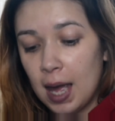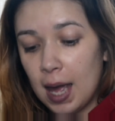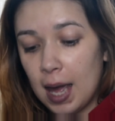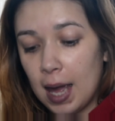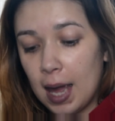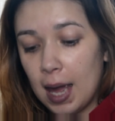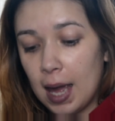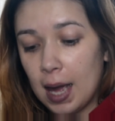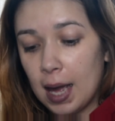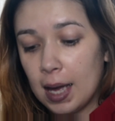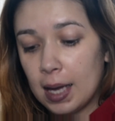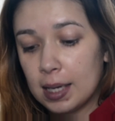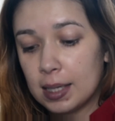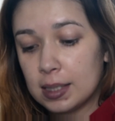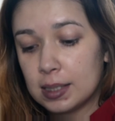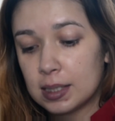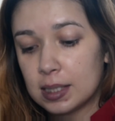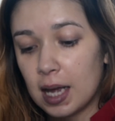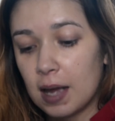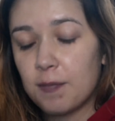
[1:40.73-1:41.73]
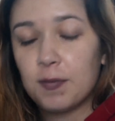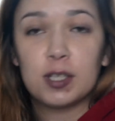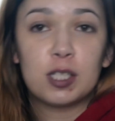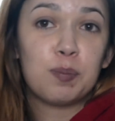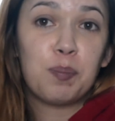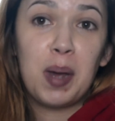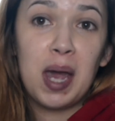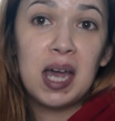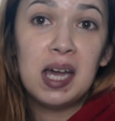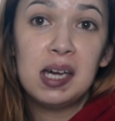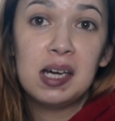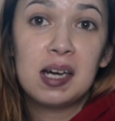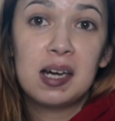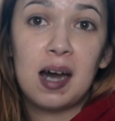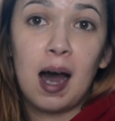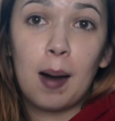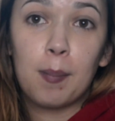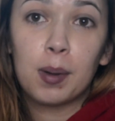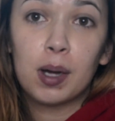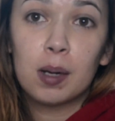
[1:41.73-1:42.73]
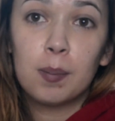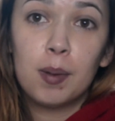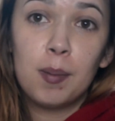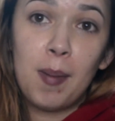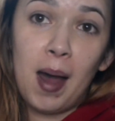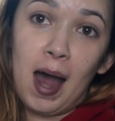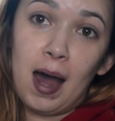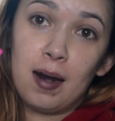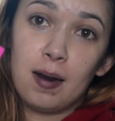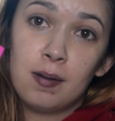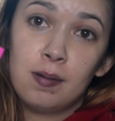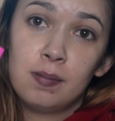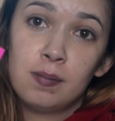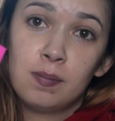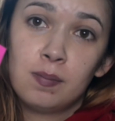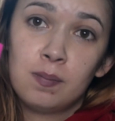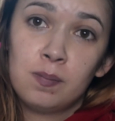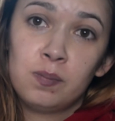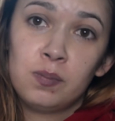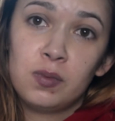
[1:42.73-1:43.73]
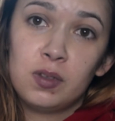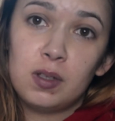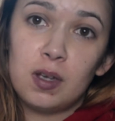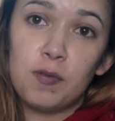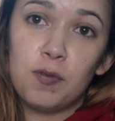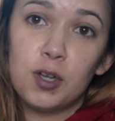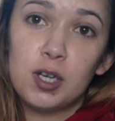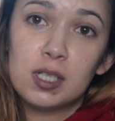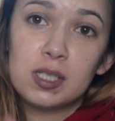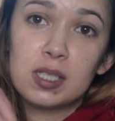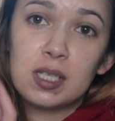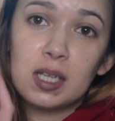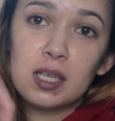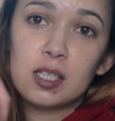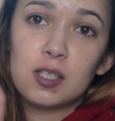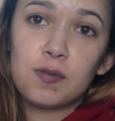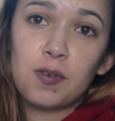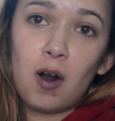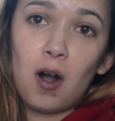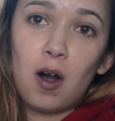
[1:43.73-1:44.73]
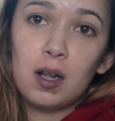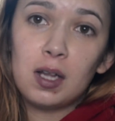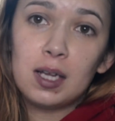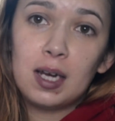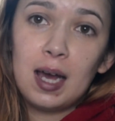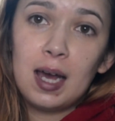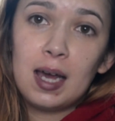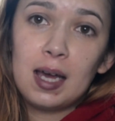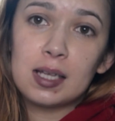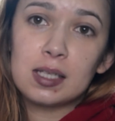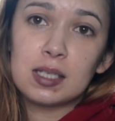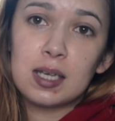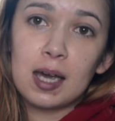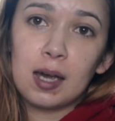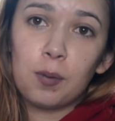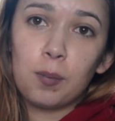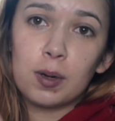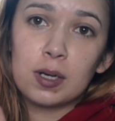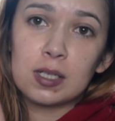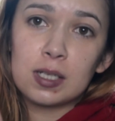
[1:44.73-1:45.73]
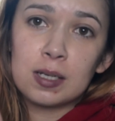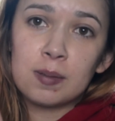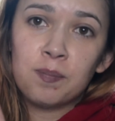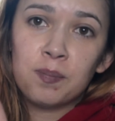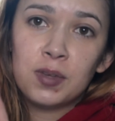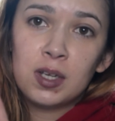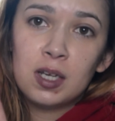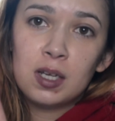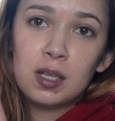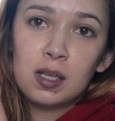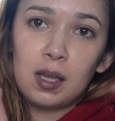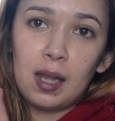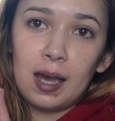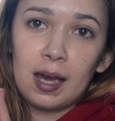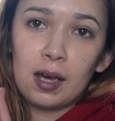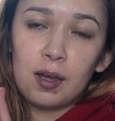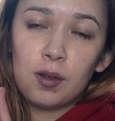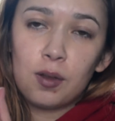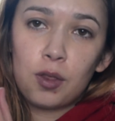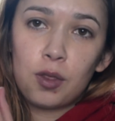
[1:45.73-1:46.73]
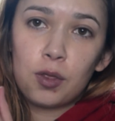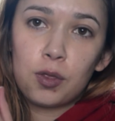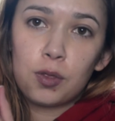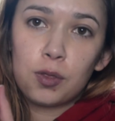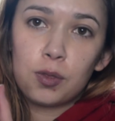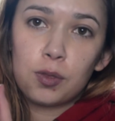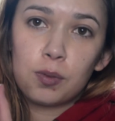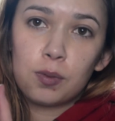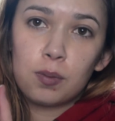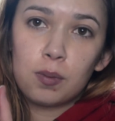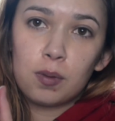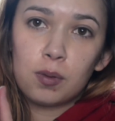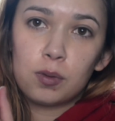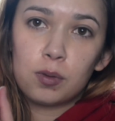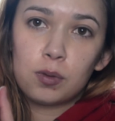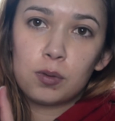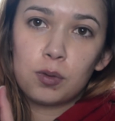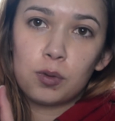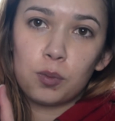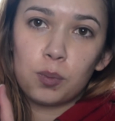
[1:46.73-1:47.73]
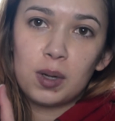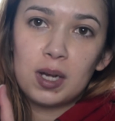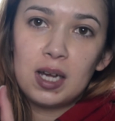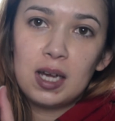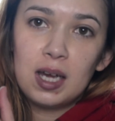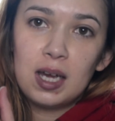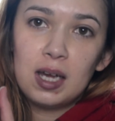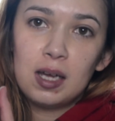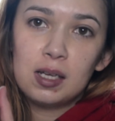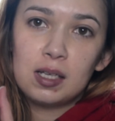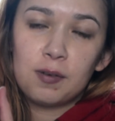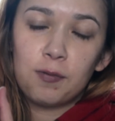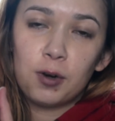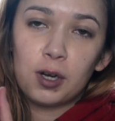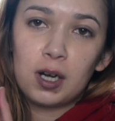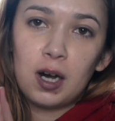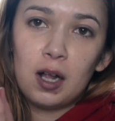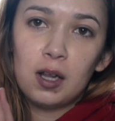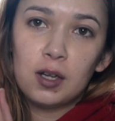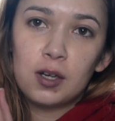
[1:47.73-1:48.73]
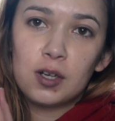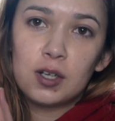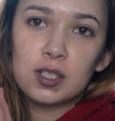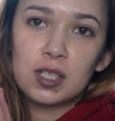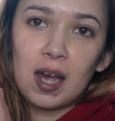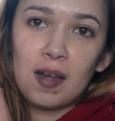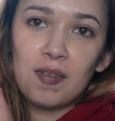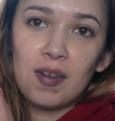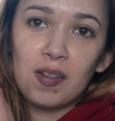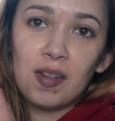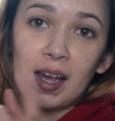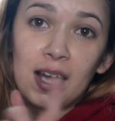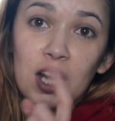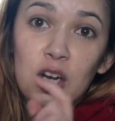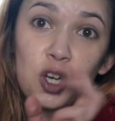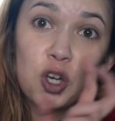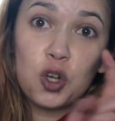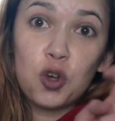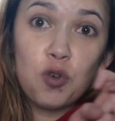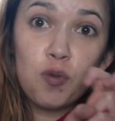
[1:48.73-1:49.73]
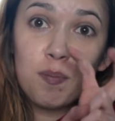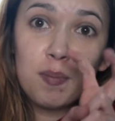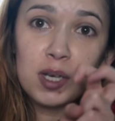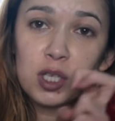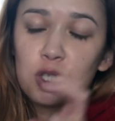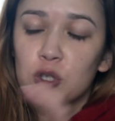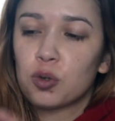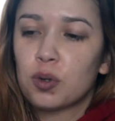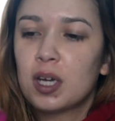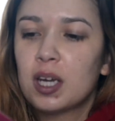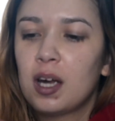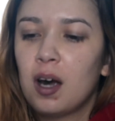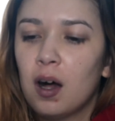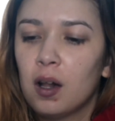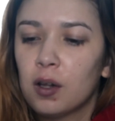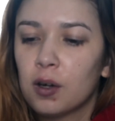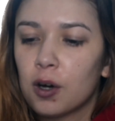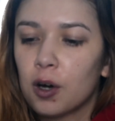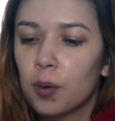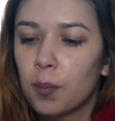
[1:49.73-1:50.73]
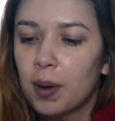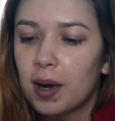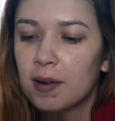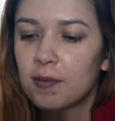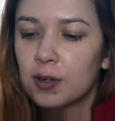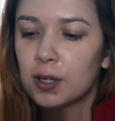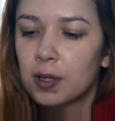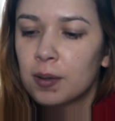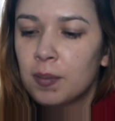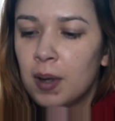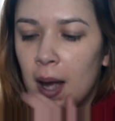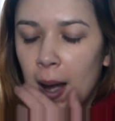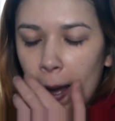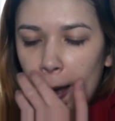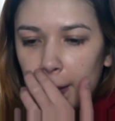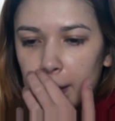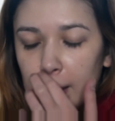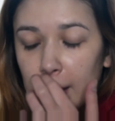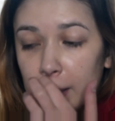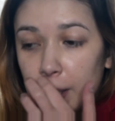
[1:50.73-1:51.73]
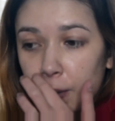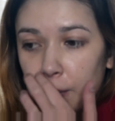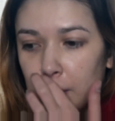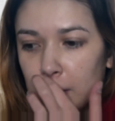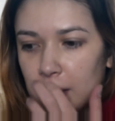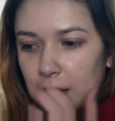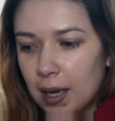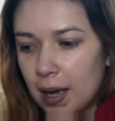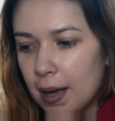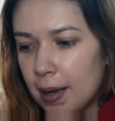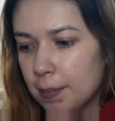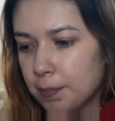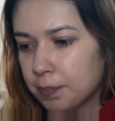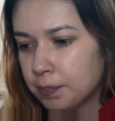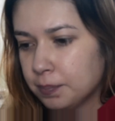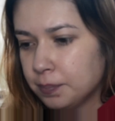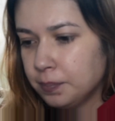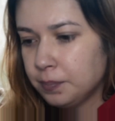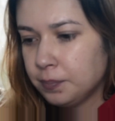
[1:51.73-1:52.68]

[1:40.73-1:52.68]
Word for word: and if it's pink, I'm gonna be mad. If you didn't see this for holiday, it's like, where is it? Like three different colors and then like a new mystery color or whatever that you could get.